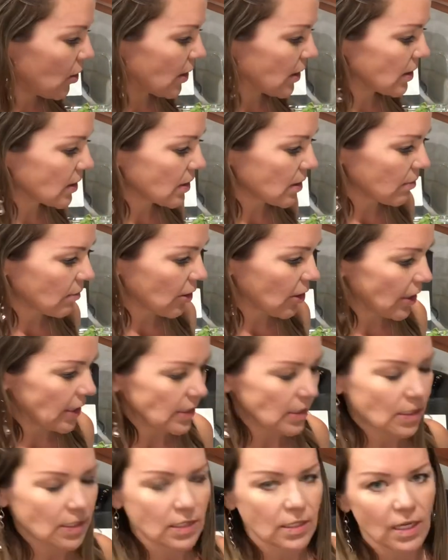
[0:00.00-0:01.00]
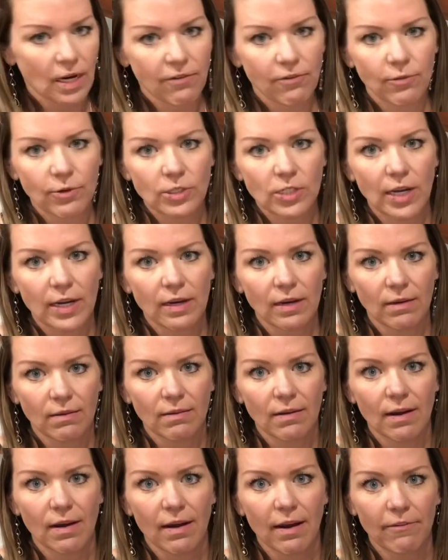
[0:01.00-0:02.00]
and some crazy stuff, which I
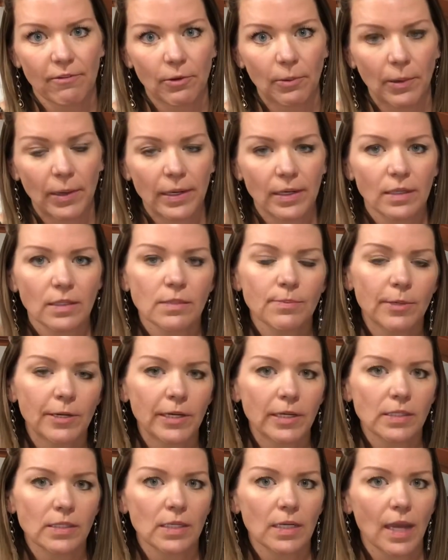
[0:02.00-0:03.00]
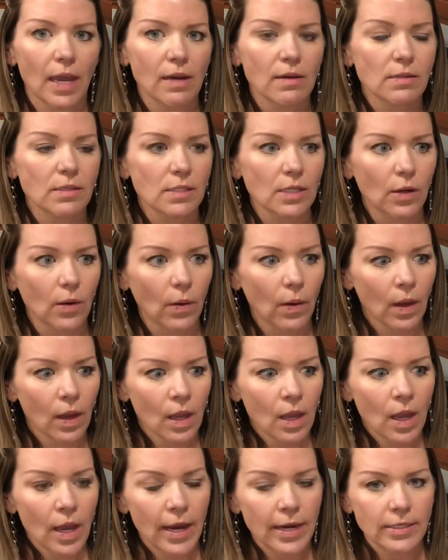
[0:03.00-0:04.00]
never want to experience again. So
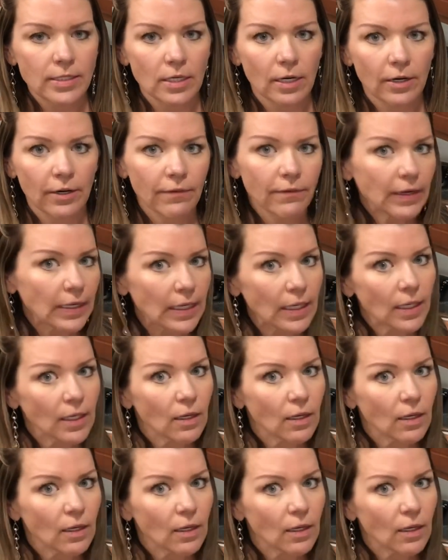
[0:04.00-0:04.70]
I started reading